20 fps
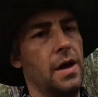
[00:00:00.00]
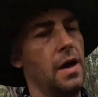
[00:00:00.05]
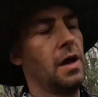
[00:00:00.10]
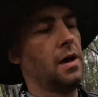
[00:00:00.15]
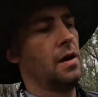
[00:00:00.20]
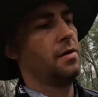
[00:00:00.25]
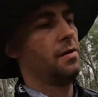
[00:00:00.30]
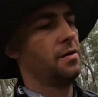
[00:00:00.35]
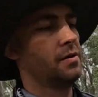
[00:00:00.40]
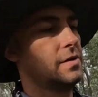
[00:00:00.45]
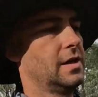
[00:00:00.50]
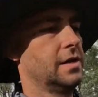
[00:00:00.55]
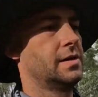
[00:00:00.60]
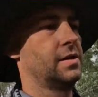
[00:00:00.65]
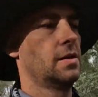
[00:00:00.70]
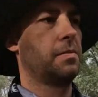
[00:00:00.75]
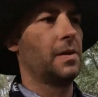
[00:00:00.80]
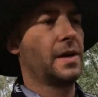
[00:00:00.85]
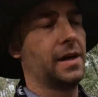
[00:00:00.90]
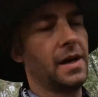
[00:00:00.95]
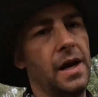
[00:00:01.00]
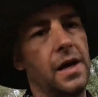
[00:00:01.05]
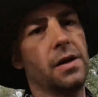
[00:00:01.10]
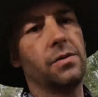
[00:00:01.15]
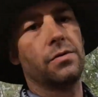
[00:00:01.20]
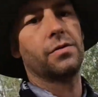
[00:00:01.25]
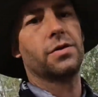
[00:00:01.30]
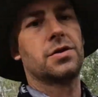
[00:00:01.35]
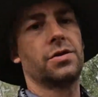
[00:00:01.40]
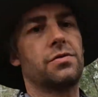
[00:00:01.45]
Yeah, those last couple of
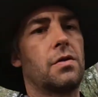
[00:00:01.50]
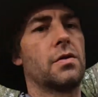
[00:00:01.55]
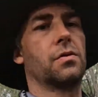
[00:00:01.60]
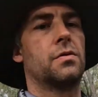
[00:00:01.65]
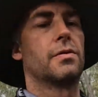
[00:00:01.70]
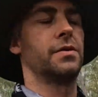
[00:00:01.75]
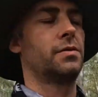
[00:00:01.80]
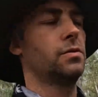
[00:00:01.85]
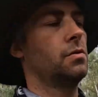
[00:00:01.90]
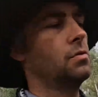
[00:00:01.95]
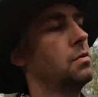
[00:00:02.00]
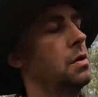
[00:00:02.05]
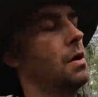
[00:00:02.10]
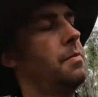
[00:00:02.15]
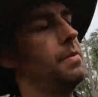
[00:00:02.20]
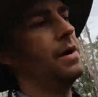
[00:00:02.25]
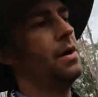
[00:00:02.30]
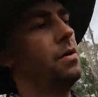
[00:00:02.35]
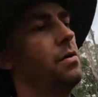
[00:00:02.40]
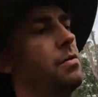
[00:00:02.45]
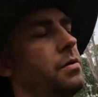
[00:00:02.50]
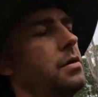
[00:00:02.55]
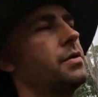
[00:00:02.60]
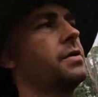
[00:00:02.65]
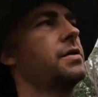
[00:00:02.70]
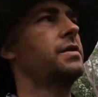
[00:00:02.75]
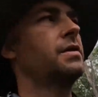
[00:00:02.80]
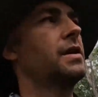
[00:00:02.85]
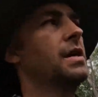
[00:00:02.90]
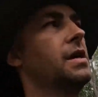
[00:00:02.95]
k's are a struggle. It's all uphill, not
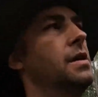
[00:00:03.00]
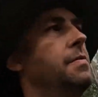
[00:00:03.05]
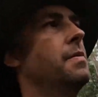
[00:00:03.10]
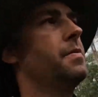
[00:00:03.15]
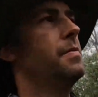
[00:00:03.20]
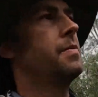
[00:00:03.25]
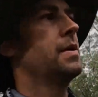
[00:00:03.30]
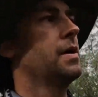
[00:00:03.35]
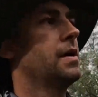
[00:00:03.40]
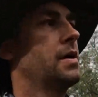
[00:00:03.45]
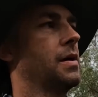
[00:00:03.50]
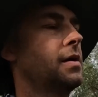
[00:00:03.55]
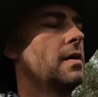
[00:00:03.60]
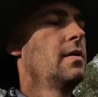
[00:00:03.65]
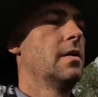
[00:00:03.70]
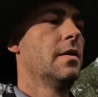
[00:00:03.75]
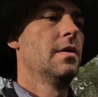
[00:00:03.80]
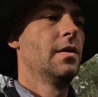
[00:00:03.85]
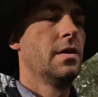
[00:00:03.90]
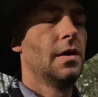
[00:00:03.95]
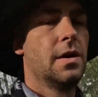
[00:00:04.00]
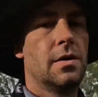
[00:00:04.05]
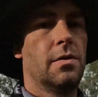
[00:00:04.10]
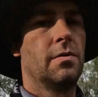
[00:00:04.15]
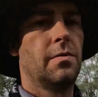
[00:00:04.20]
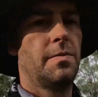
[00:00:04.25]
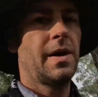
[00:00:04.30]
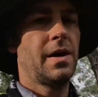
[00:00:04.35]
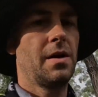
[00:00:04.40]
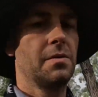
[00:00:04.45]
steep, but
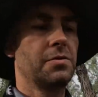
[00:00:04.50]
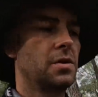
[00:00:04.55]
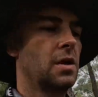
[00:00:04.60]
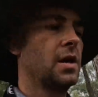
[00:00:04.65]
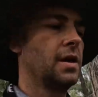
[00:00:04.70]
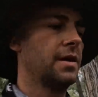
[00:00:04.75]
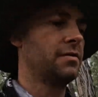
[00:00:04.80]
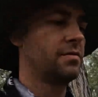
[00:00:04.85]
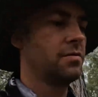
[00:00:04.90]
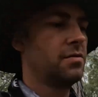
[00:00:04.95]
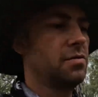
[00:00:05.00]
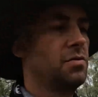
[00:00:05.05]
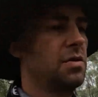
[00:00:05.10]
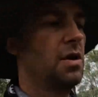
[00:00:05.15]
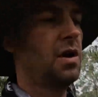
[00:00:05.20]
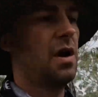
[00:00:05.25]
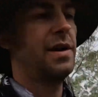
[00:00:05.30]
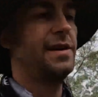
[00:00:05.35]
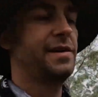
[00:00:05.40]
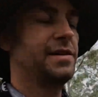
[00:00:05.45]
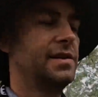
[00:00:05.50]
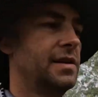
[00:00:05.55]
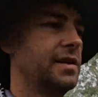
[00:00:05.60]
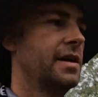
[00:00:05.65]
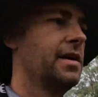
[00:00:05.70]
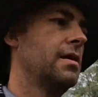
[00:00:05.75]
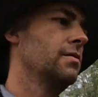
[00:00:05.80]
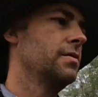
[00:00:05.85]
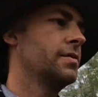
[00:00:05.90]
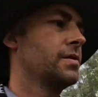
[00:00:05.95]
we're back up to like 290
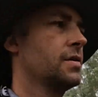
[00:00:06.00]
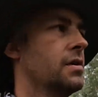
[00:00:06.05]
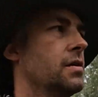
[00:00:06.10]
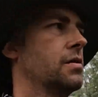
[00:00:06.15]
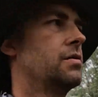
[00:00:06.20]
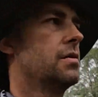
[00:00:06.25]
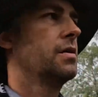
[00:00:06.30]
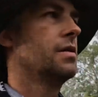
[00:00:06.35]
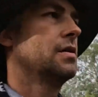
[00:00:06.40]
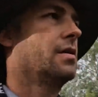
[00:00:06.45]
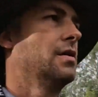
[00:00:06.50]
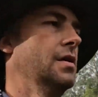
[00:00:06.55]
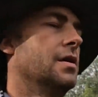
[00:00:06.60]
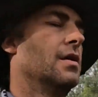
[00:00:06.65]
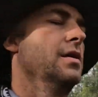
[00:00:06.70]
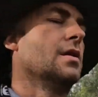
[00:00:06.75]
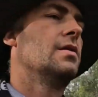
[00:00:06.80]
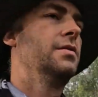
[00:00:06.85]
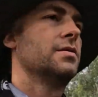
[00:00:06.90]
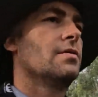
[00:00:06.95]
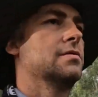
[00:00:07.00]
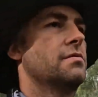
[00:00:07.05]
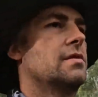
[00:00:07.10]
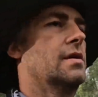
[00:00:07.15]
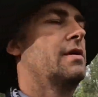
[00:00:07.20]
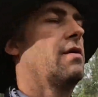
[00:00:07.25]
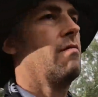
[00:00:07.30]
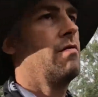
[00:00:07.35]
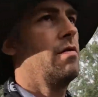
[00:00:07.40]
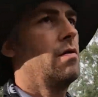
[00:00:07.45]
now, so it's
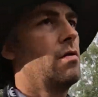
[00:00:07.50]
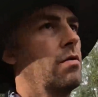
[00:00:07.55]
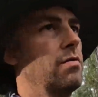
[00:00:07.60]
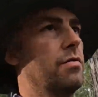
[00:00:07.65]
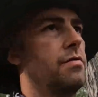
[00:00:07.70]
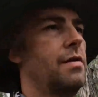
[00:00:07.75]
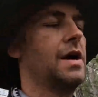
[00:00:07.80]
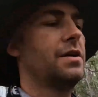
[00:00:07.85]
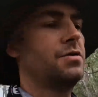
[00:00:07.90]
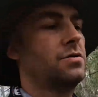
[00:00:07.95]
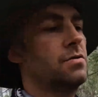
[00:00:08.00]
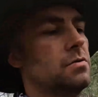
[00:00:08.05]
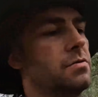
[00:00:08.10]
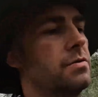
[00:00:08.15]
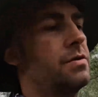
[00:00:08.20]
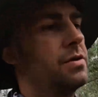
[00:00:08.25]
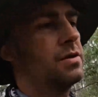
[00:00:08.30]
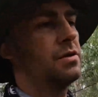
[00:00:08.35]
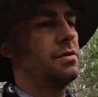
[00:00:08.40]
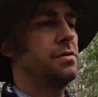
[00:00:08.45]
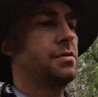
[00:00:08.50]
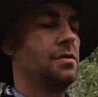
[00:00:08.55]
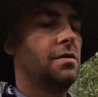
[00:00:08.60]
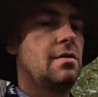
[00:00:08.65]
like a real gradual just